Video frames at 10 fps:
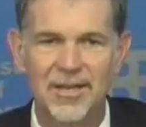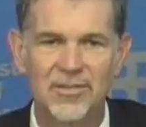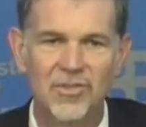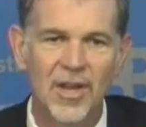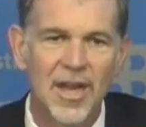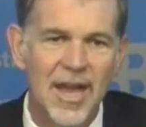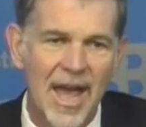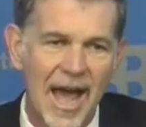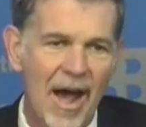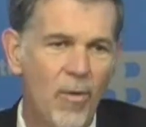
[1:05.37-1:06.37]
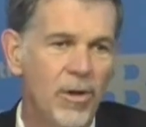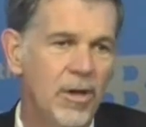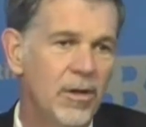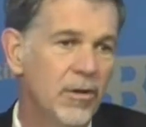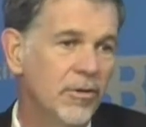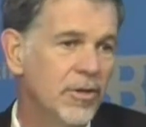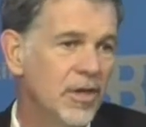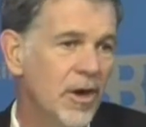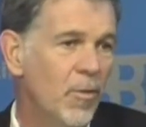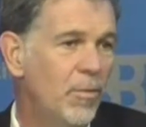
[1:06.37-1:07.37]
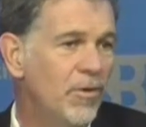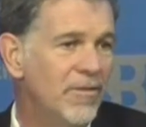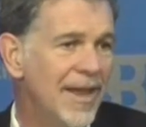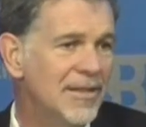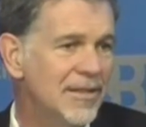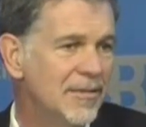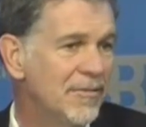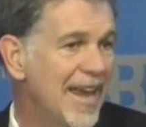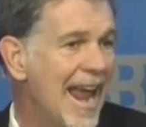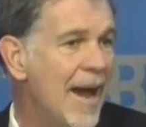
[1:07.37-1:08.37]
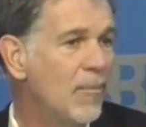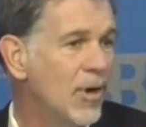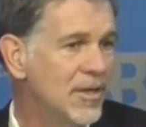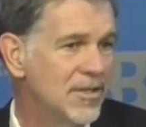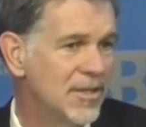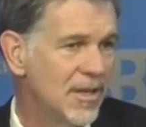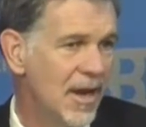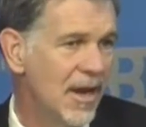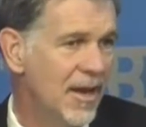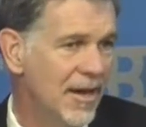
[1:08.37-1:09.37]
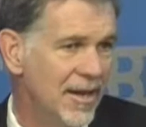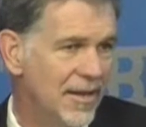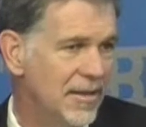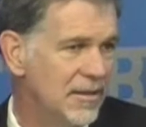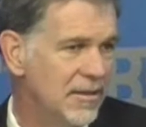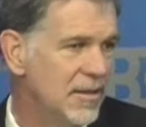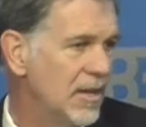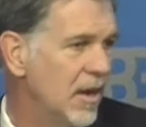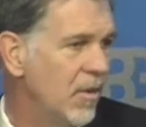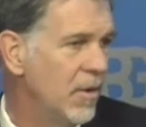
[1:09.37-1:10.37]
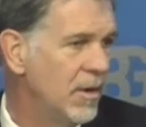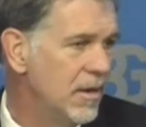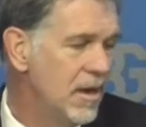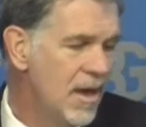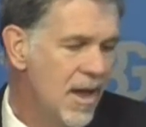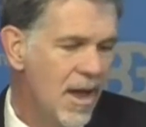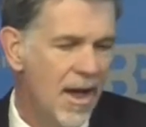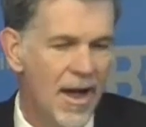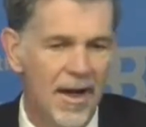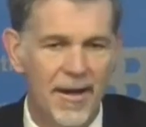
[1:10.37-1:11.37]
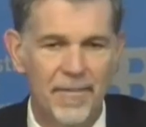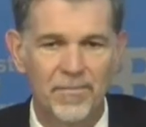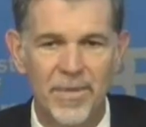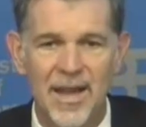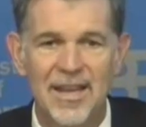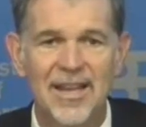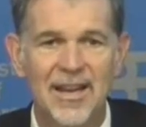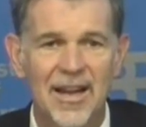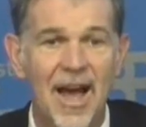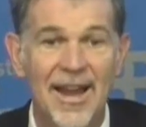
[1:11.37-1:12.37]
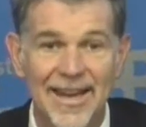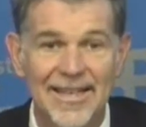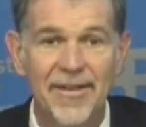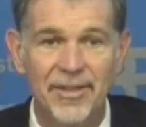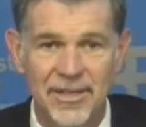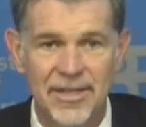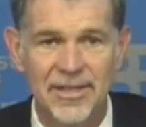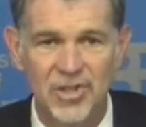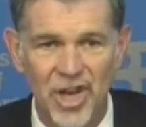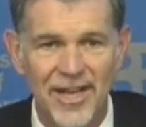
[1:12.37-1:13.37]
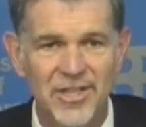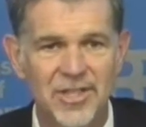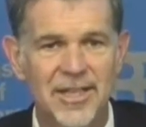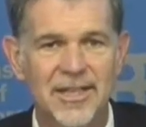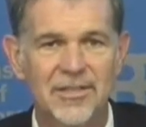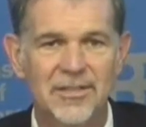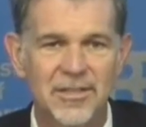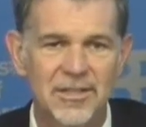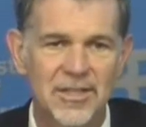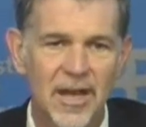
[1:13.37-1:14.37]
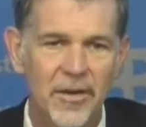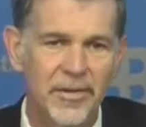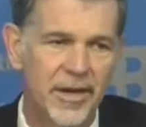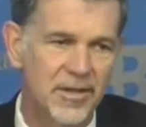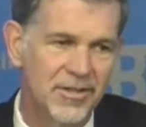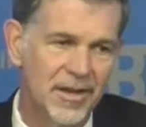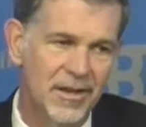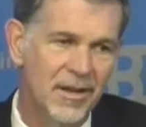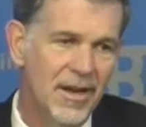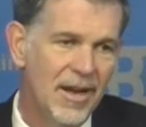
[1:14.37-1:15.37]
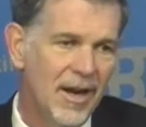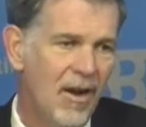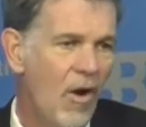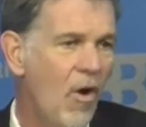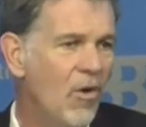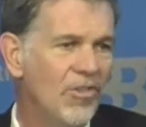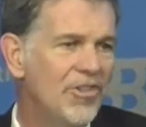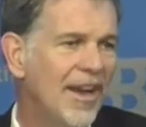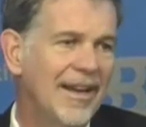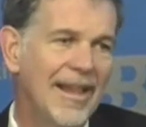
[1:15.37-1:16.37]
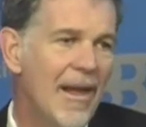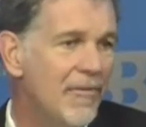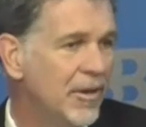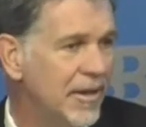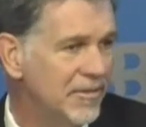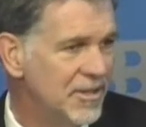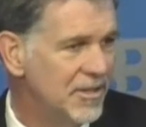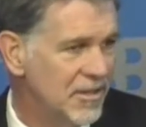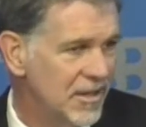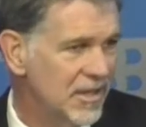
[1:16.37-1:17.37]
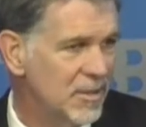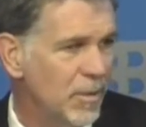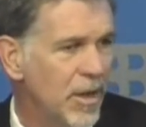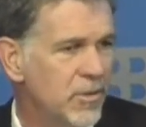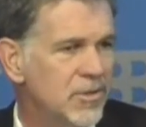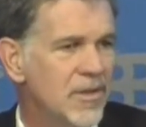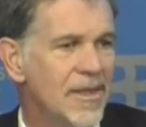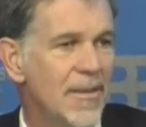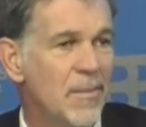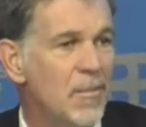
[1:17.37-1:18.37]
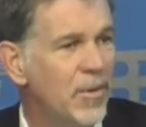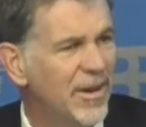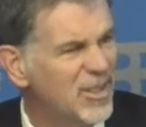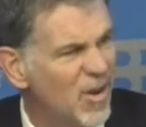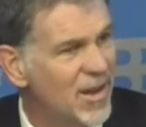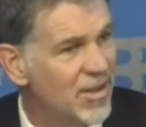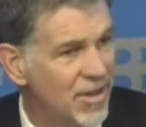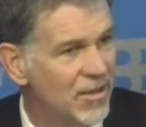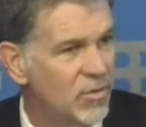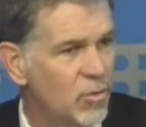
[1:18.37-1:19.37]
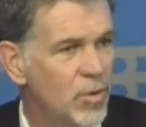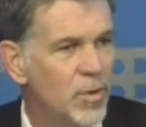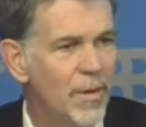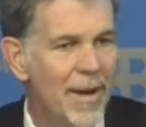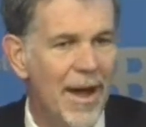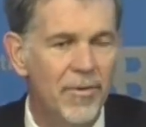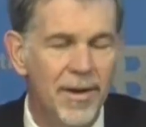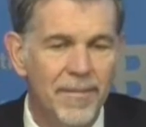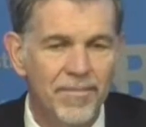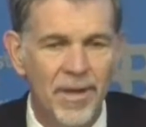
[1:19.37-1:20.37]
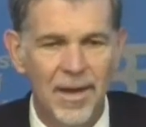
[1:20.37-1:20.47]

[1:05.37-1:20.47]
things? How will you know pervasive cameras, uh, you know, and um, and co connectivity change things. And so there's a, a, whole second level of digital explosion that people are trying to think through about